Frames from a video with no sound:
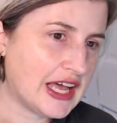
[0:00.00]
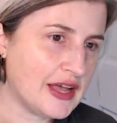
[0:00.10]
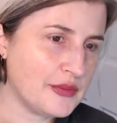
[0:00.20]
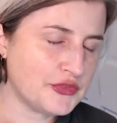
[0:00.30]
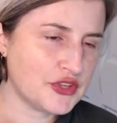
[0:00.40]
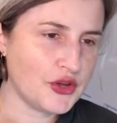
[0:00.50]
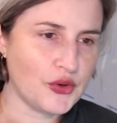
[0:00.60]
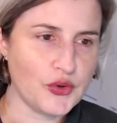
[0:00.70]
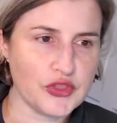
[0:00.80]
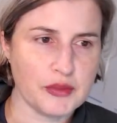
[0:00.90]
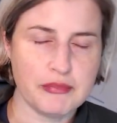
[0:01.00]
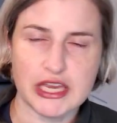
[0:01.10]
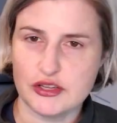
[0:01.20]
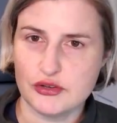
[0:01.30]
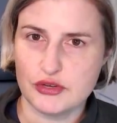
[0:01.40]
So the
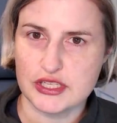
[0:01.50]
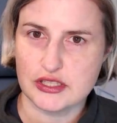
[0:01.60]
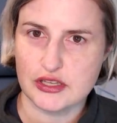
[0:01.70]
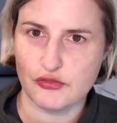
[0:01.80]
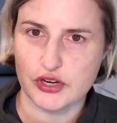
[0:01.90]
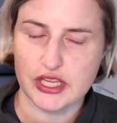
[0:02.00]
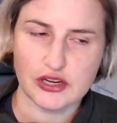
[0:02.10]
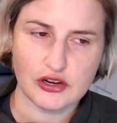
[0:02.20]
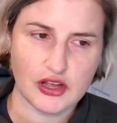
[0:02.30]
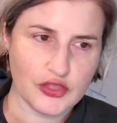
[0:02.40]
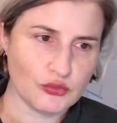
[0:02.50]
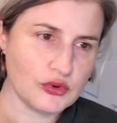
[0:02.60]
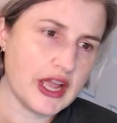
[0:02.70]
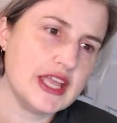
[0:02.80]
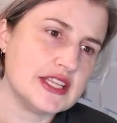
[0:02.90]
menu is over here on the
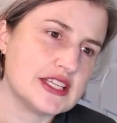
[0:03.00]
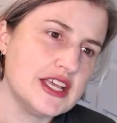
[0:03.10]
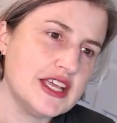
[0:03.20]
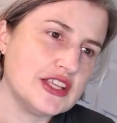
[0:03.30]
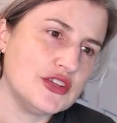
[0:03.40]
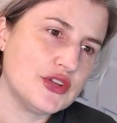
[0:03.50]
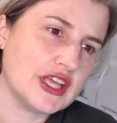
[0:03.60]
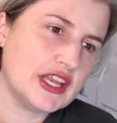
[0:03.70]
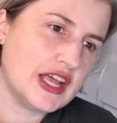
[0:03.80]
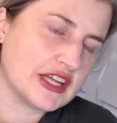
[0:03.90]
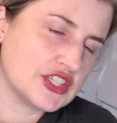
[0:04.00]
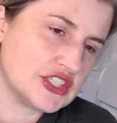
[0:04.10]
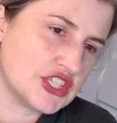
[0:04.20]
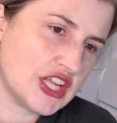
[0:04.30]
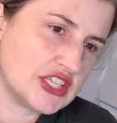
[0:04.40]
right. You can actually
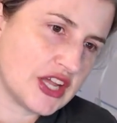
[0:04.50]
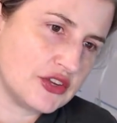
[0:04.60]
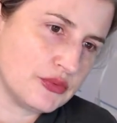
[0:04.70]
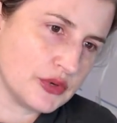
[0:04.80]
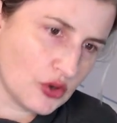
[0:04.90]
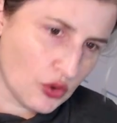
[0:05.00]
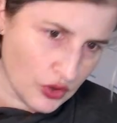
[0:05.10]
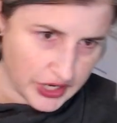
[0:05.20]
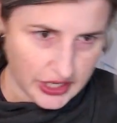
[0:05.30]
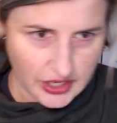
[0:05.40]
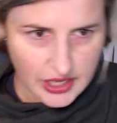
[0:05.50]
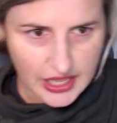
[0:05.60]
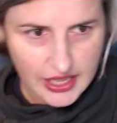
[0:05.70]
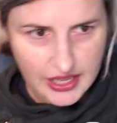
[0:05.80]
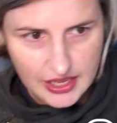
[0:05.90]
change out your recording
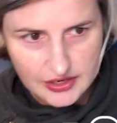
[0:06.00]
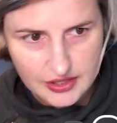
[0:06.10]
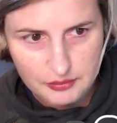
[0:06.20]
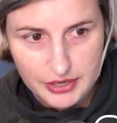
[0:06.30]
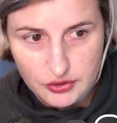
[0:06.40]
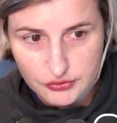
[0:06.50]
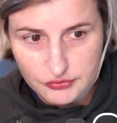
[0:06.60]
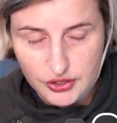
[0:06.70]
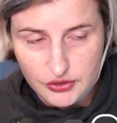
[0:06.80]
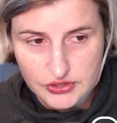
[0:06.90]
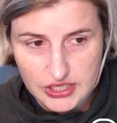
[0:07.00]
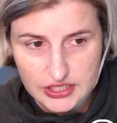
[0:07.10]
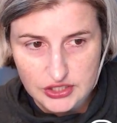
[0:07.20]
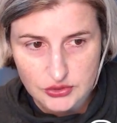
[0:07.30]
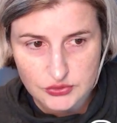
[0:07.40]
and the microphone that it
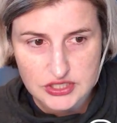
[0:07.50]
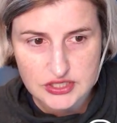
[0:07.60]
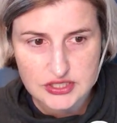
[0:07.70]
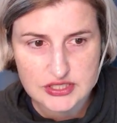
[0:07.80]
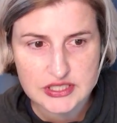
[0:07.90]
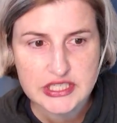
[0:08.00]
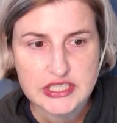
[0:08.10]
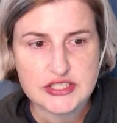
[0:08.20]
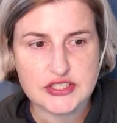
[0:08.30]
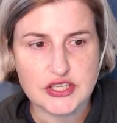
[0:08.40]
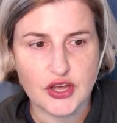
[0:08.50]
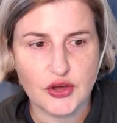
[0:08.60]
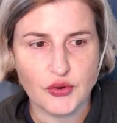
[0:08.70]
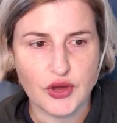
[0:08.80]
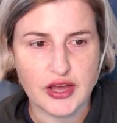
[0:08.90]
uses.
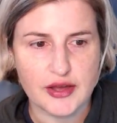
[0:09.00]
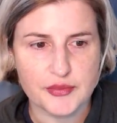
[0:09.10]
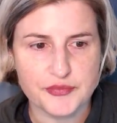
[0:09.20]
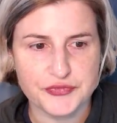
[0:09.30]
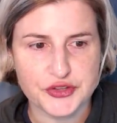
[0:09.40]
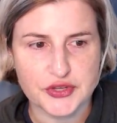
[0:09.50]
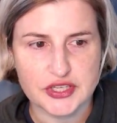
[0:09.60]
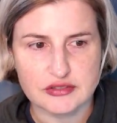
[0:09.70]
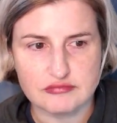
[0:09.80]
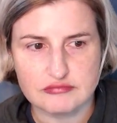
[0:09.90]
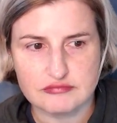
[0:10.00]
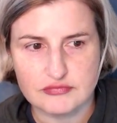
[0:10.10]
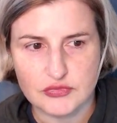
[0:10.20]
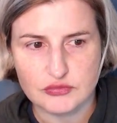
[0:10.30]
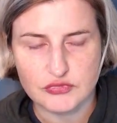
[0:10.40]
So you can
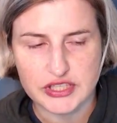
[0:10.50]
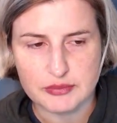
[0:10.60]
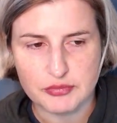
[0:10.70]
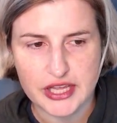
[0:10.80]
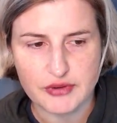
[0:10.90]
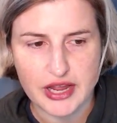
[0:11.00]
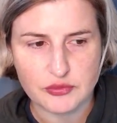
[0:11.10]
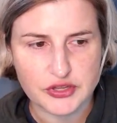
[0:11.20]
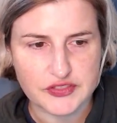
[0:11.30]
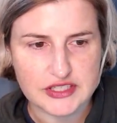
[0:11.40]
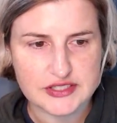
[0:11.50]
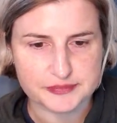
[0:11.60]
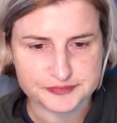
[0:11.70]
really play around with this.